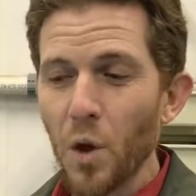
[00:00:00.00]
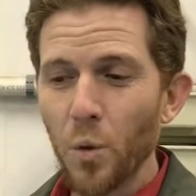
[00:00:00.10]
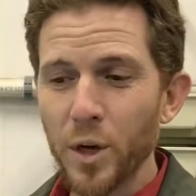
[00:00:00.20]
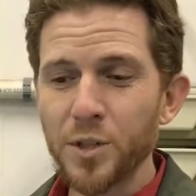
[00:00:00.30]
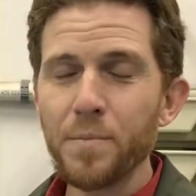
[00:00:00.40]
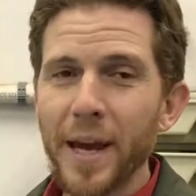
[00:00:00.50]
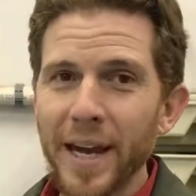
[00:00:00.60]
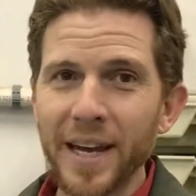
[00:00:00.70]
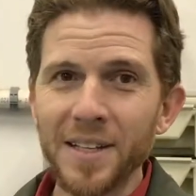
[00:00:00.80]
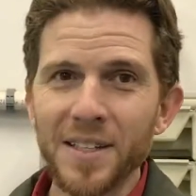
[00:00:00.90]
Which
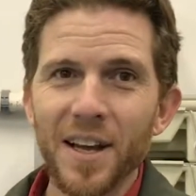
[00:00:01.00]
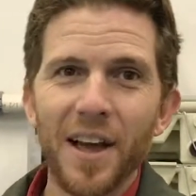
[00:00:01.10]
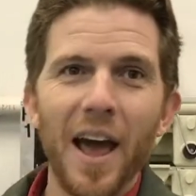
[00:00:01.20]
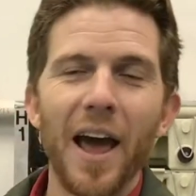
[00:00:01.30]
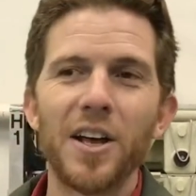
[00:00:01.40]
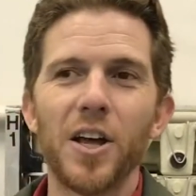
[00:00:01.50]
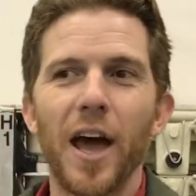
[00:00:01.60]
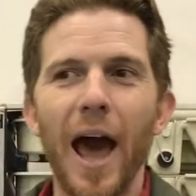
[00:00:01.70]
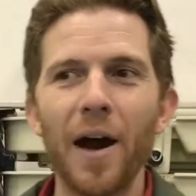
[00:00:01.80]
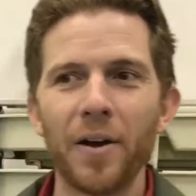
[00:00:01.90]
means
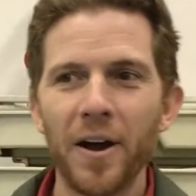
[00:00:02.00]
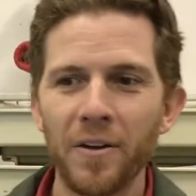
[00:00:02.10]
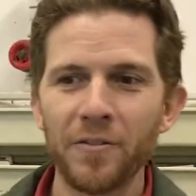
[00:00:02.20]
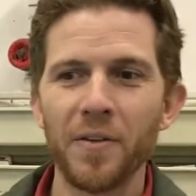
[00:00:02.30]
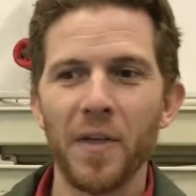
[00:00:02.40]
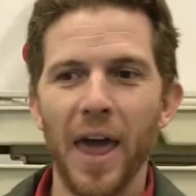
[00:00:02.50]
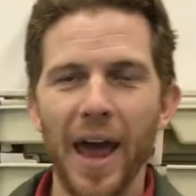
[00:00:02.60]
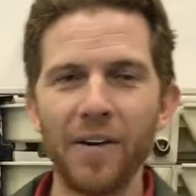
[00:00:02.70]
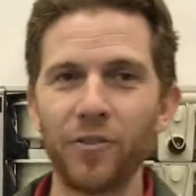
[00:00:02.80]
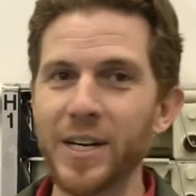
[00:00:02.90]
out of
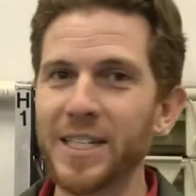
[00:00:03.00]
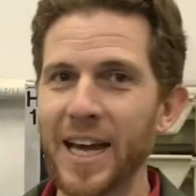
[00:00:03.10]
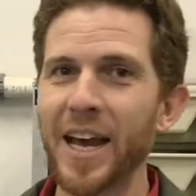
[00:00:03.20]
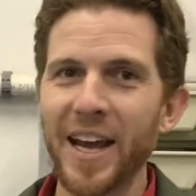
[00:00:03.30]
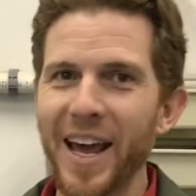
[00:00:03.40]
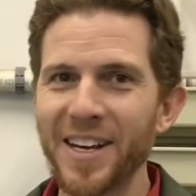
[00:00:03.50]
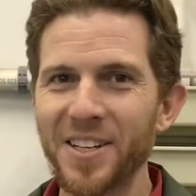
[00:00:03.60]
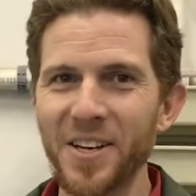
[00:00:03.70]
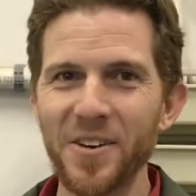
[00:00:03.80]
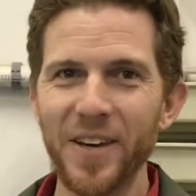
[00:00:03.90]
every 10 eggs
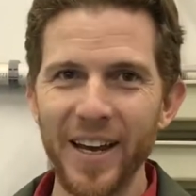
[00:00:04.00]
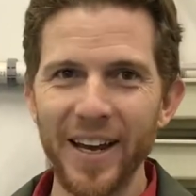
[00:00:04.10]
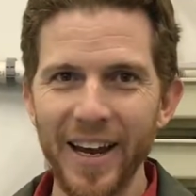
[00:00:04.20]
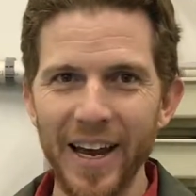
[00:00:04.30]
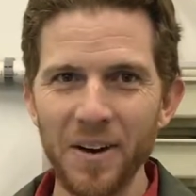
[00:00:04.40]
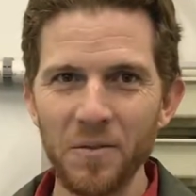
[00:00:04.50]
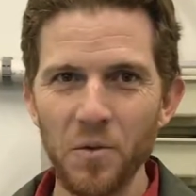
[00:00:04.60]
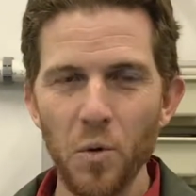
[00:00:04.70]
that you get in,